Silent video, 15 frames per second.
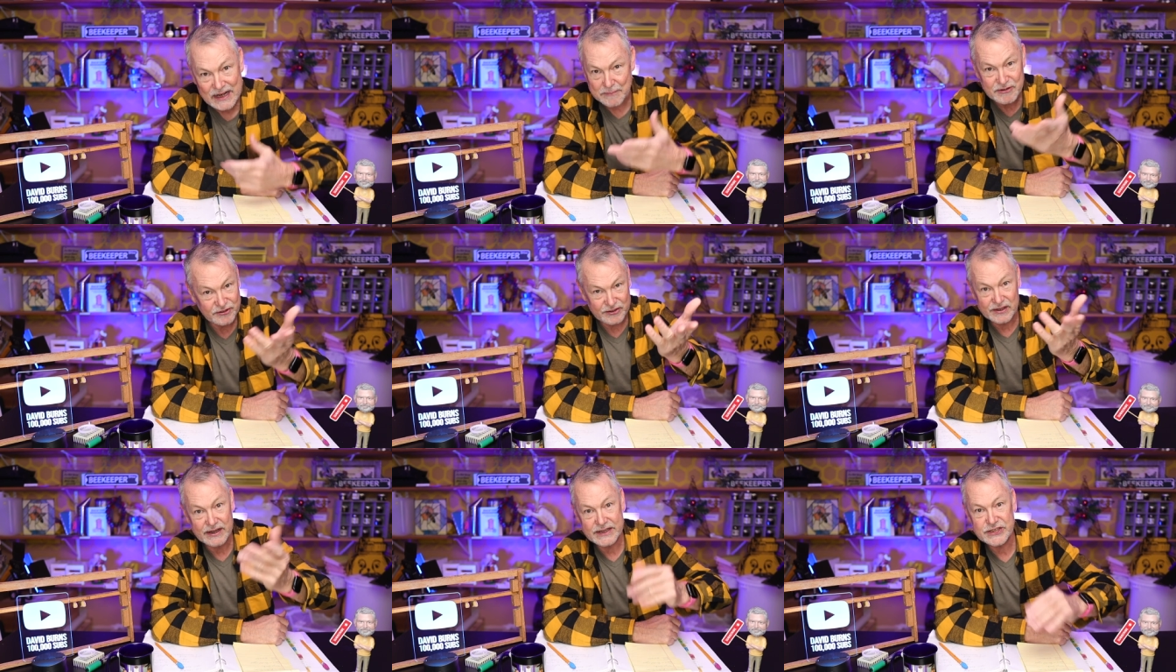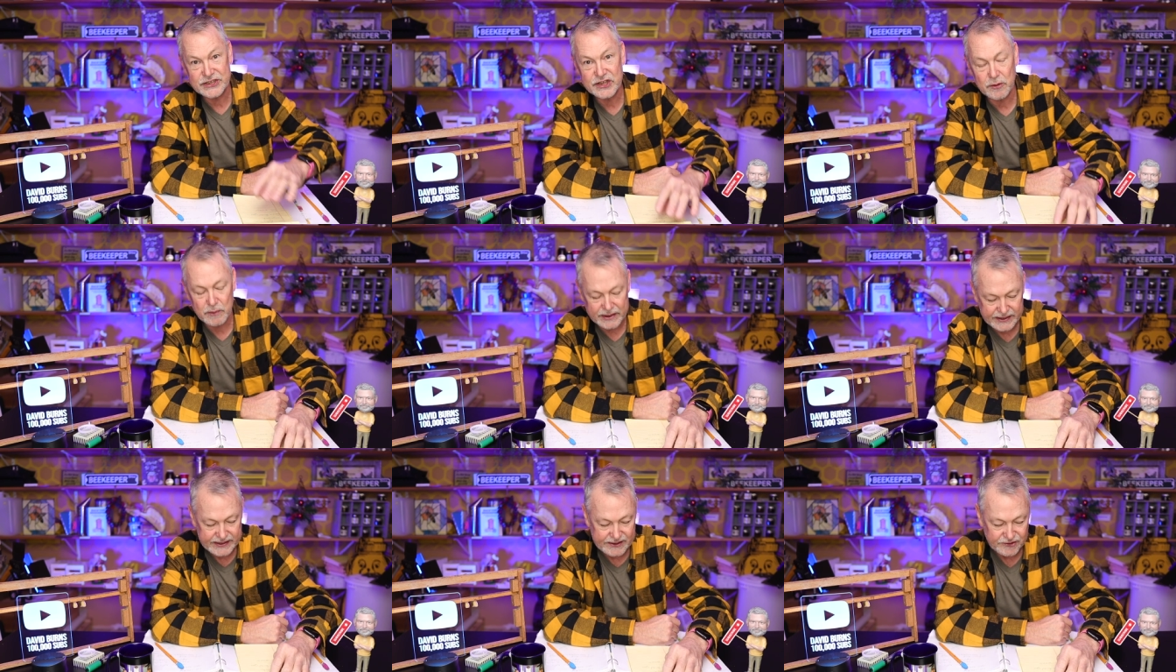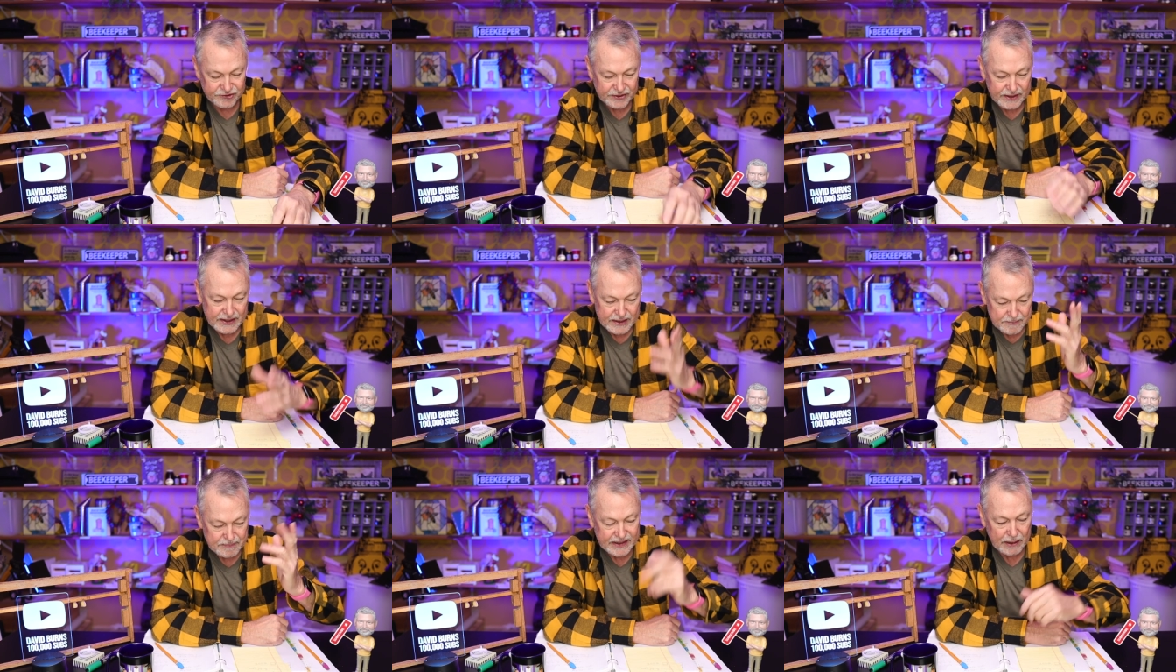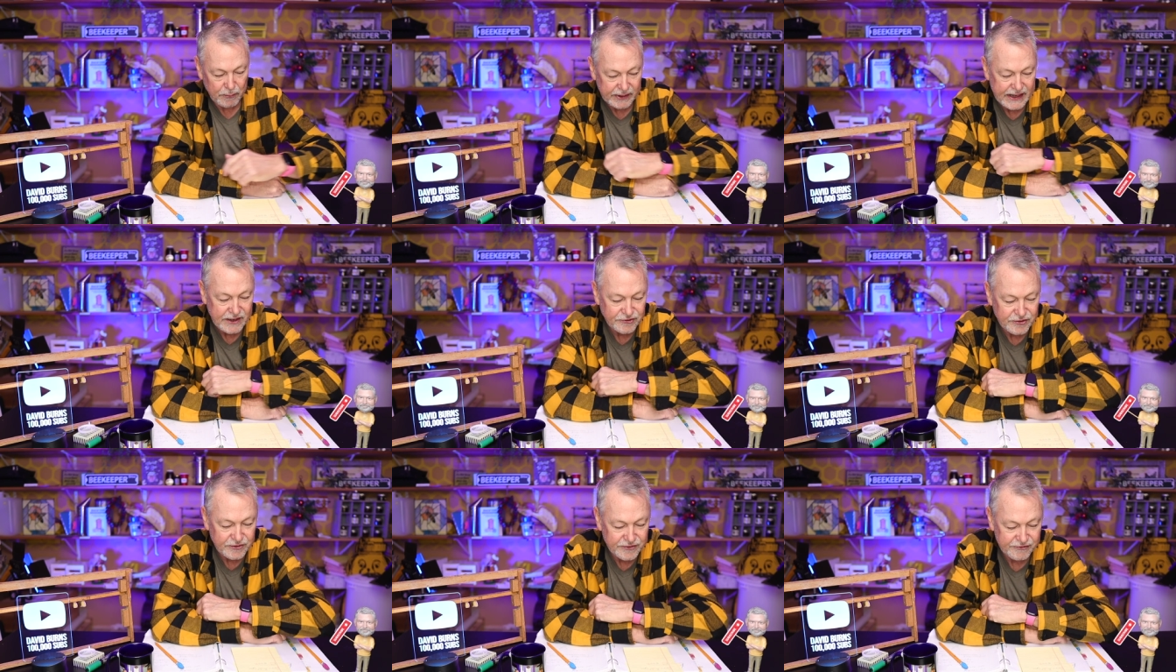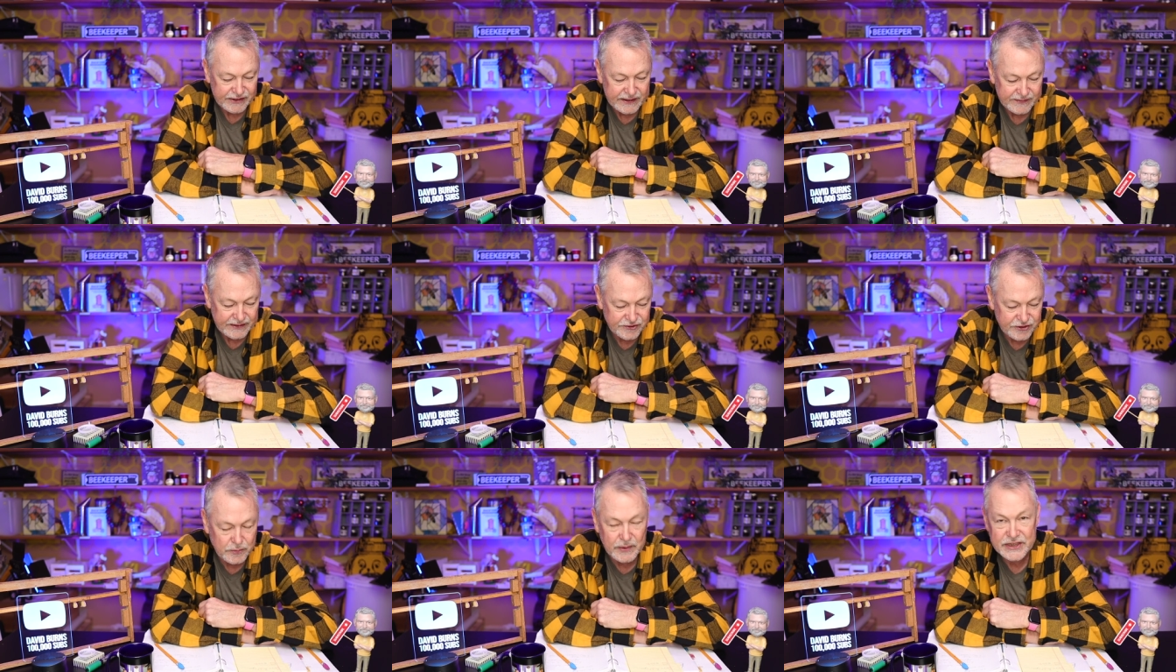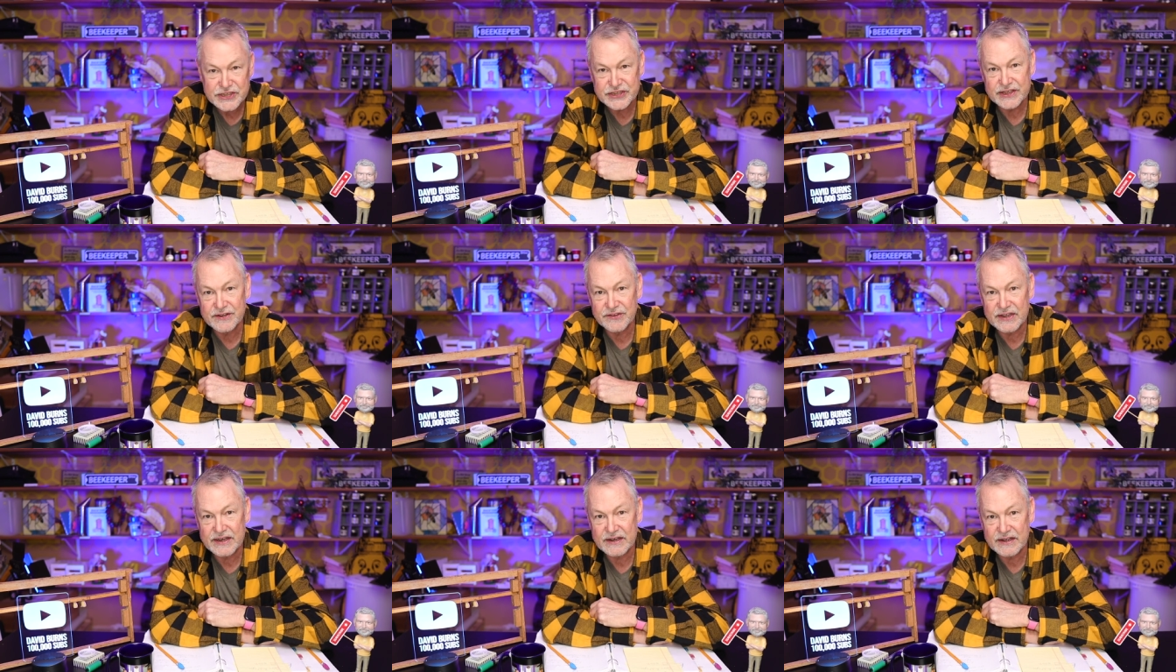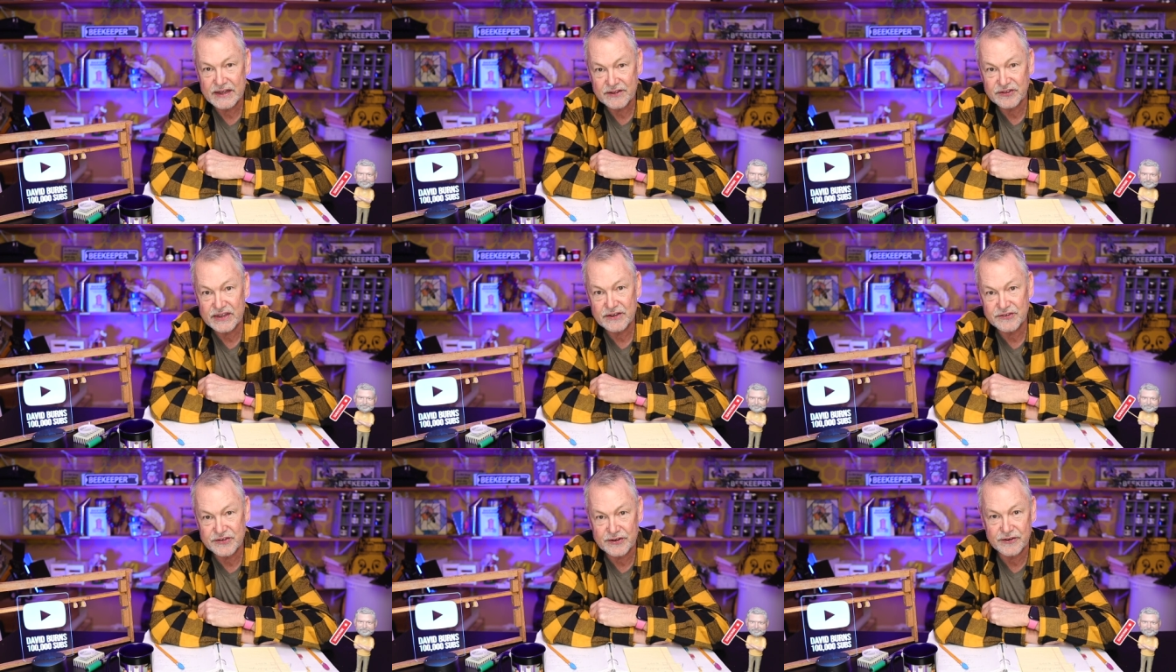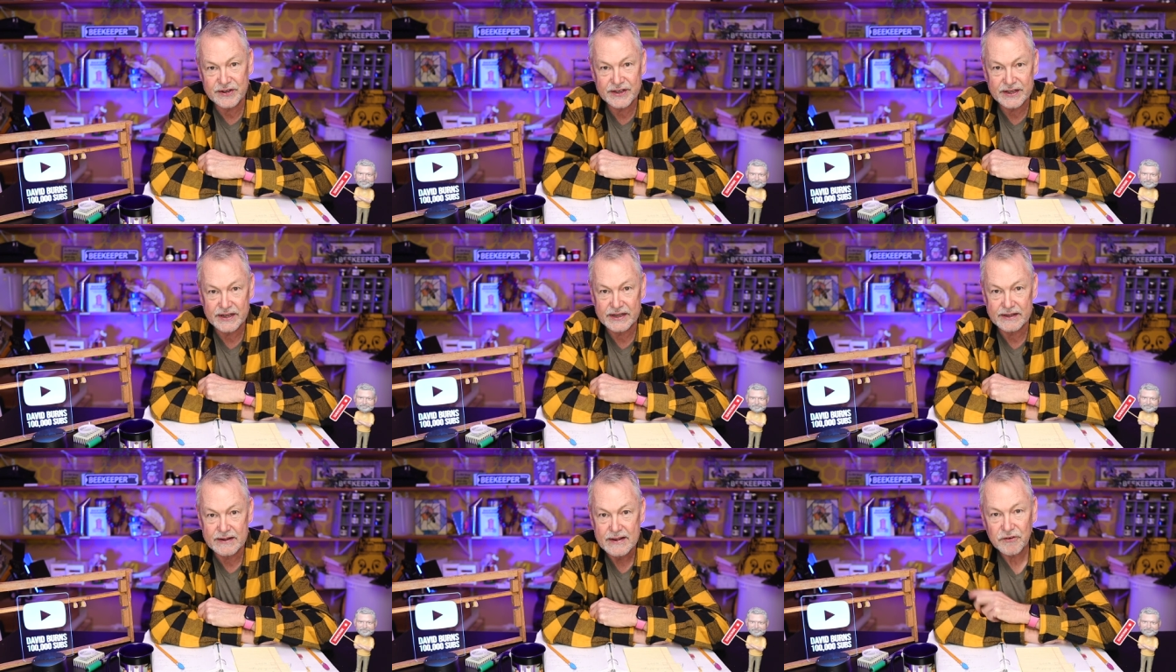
I'm just going to let you know what it is. But I want to answer three of these questions and let's get started on it.